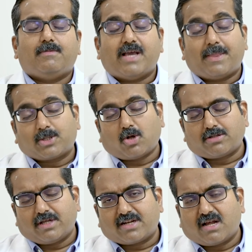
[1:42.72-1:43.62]
The other
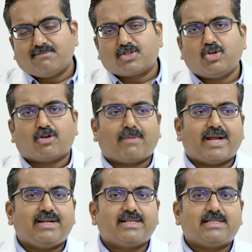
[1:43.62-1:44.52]
thought that comes to your
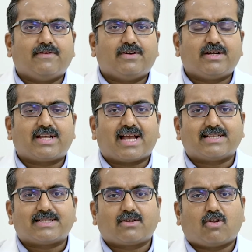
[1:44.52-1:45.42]
mind is the word
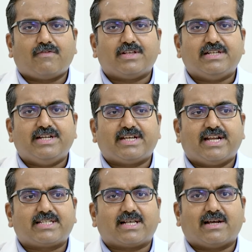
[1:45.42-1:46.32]
cancer always
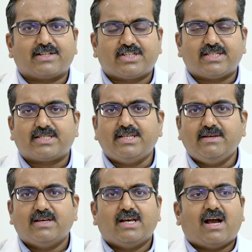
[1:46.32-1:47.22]
indicates
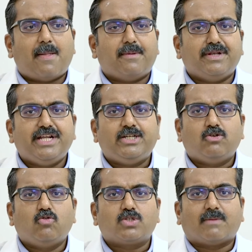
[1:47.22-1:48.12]
urgency and the need
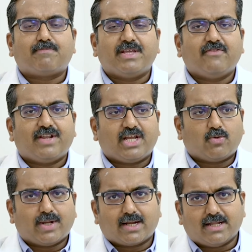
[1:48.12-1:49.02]
to do something very
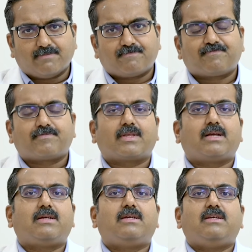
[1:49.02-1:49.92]
quickly.
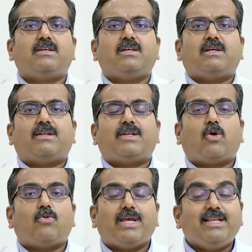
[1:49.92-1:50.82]

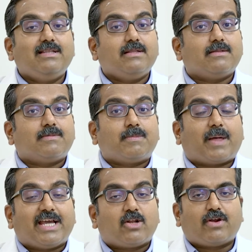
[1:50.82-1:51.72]
Now, in
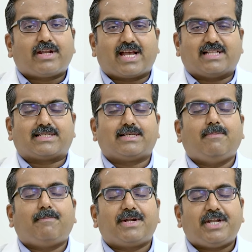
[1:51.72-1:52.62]
thyroid cancer,
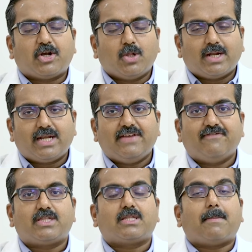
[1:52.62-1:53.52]
particularly
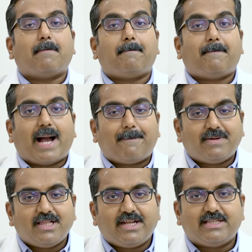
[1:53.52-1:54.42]
with
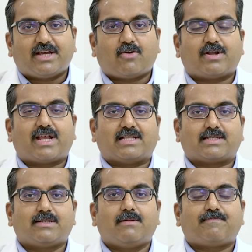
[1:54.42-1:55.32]
papillary thyroid
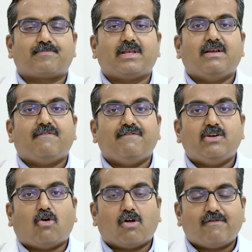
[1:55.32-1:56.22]
cancer,
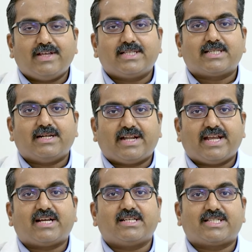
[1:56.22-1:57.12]
we always
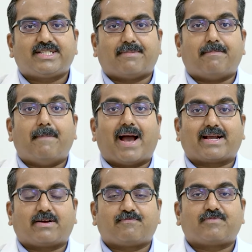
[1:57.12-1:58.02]
take a step
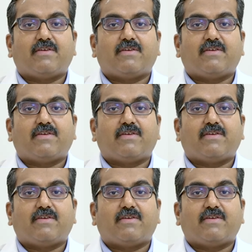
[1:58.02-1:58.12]
back.